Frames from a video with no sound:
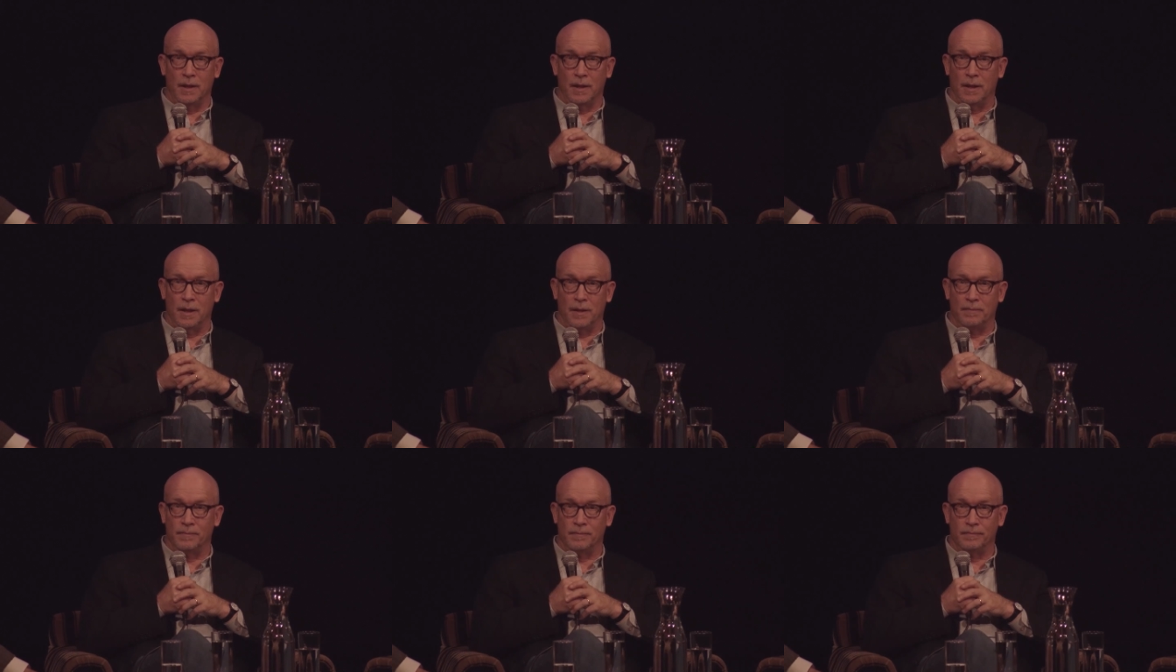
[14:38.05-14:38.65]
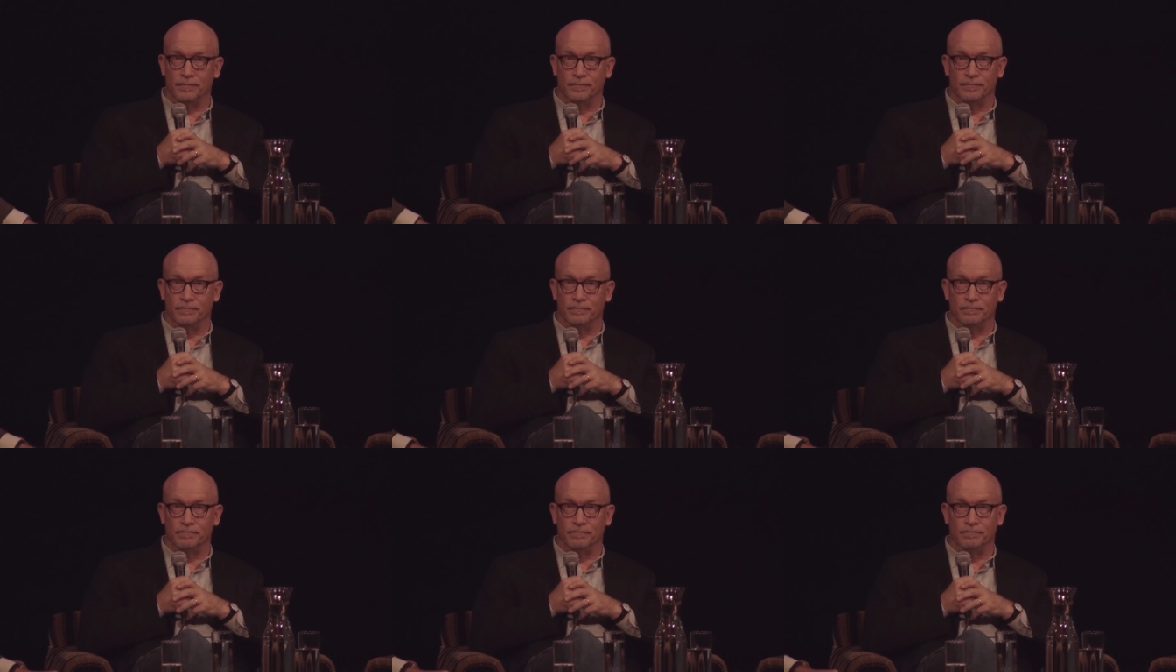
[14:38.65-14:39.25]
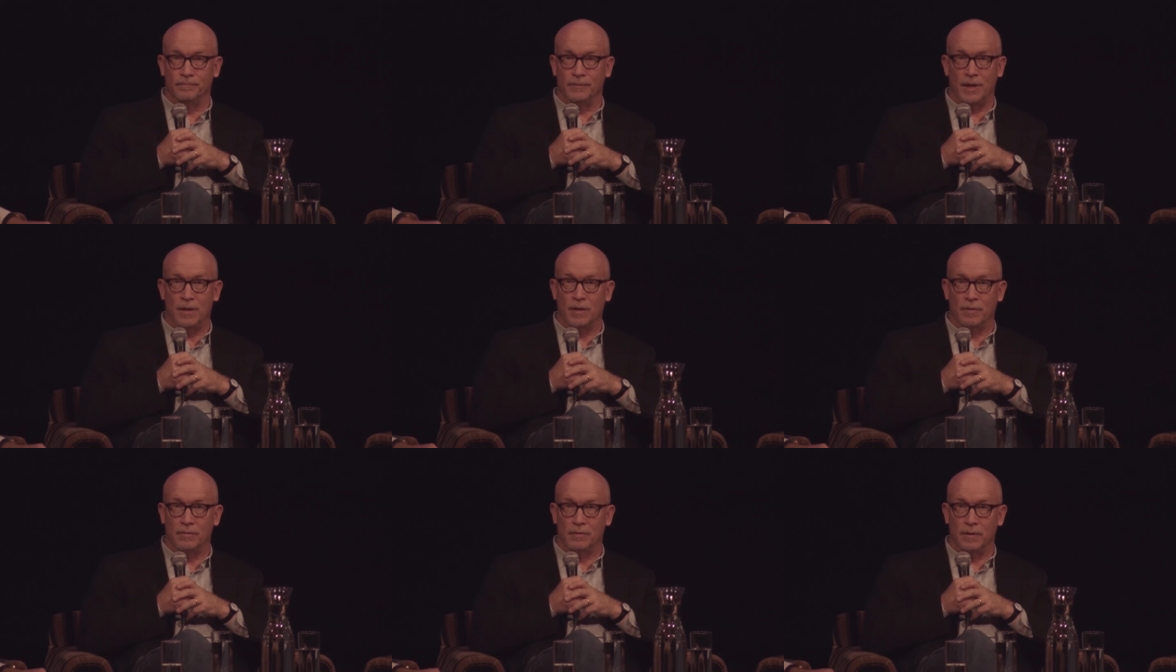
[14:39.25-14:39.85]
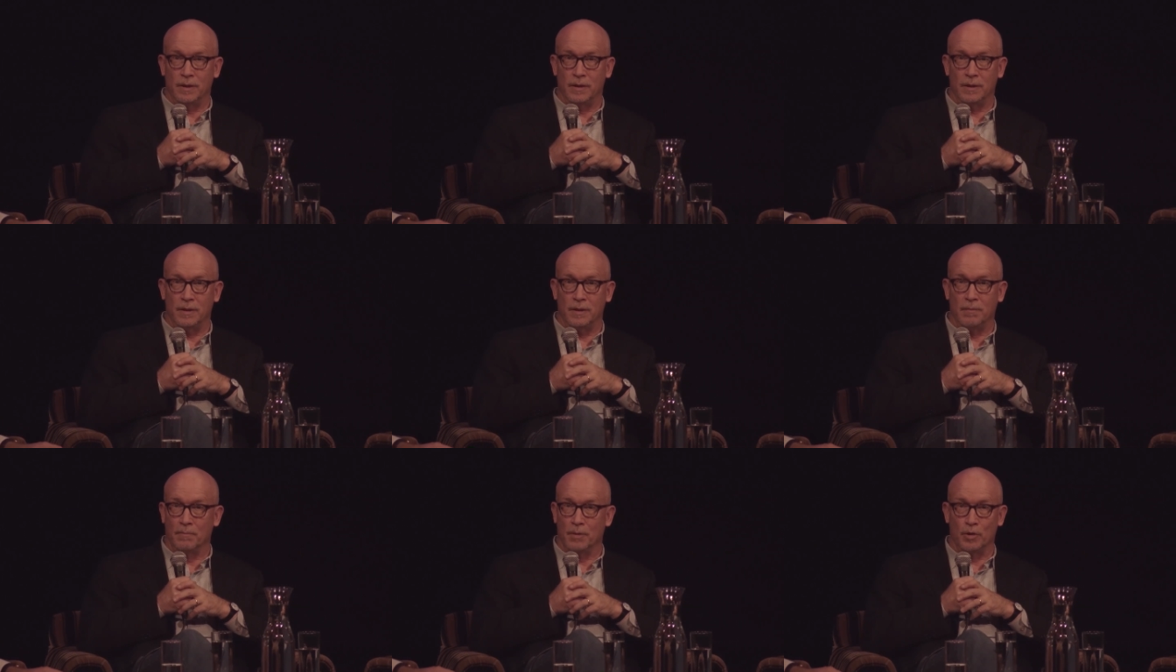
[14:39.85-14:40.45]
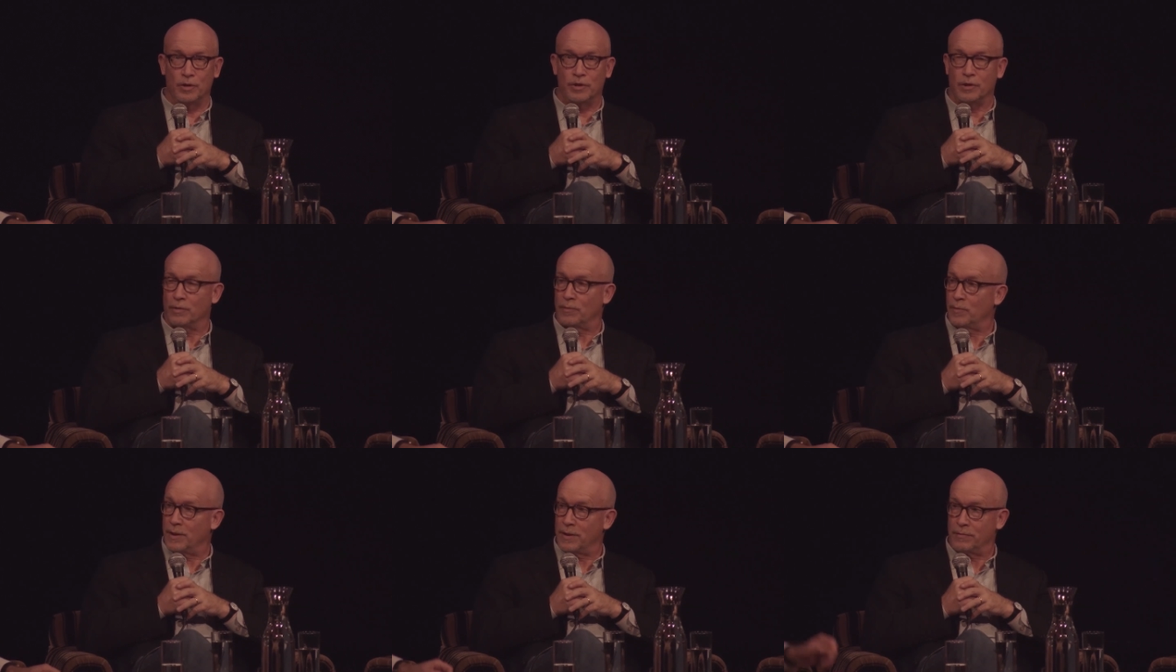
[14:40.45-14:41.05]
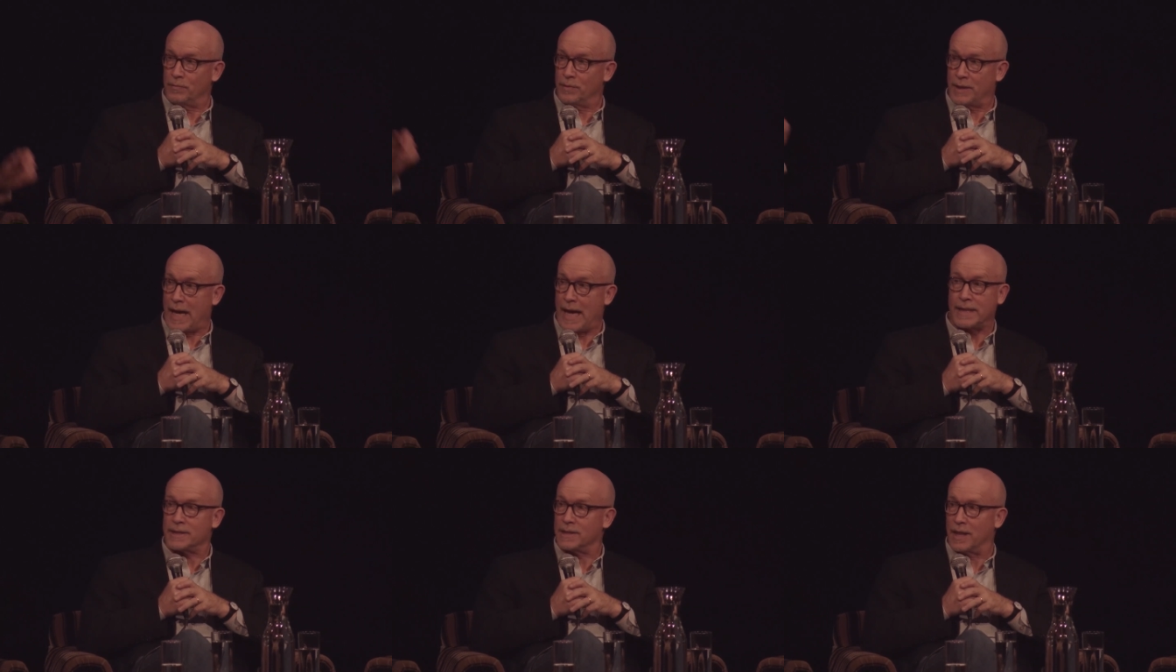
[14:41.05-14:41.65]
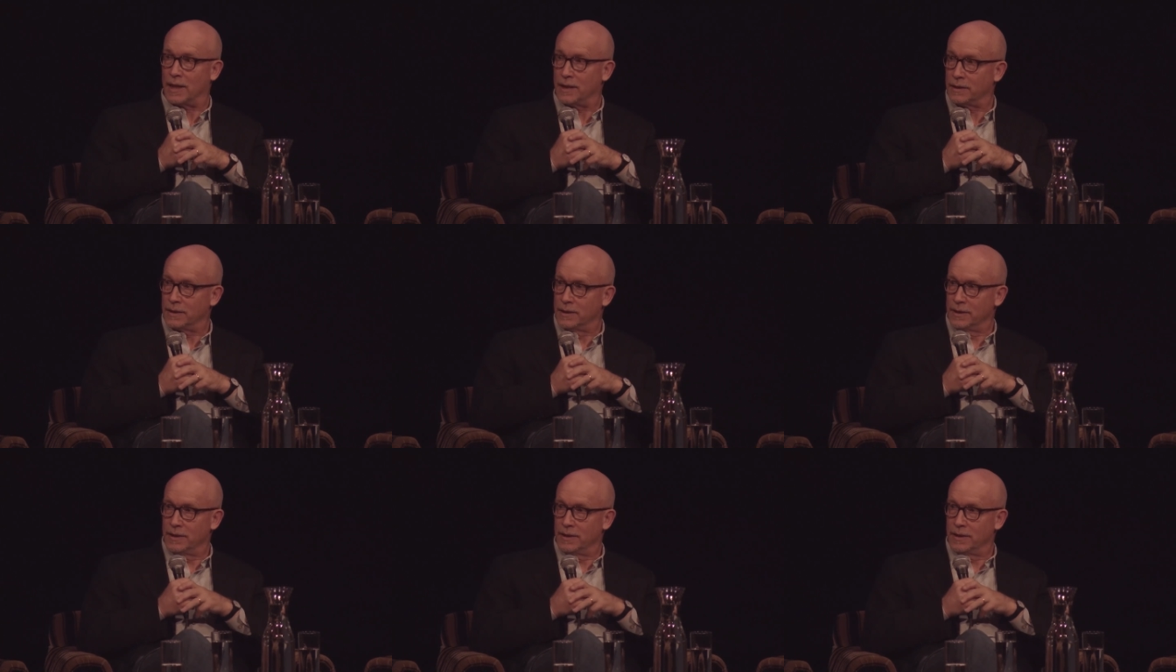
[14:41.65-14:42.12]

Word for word: um, you know, a, a merger with with Exxon.